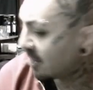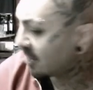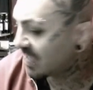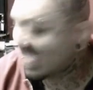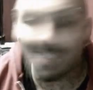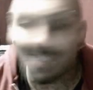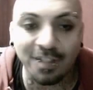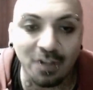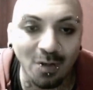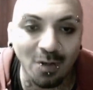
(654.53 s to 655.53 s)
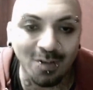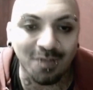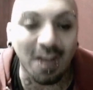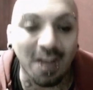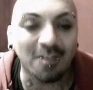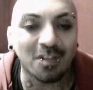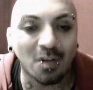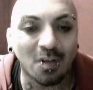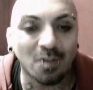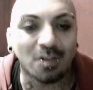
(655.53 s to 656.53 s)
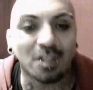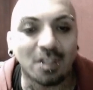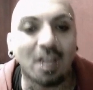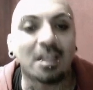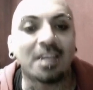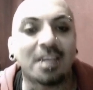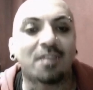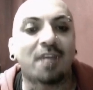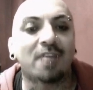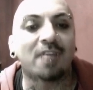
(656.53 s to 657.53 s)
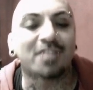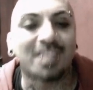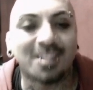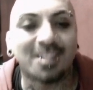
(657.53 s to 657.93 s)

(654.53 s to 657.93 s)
of six years old or five years old or a young lady of five or six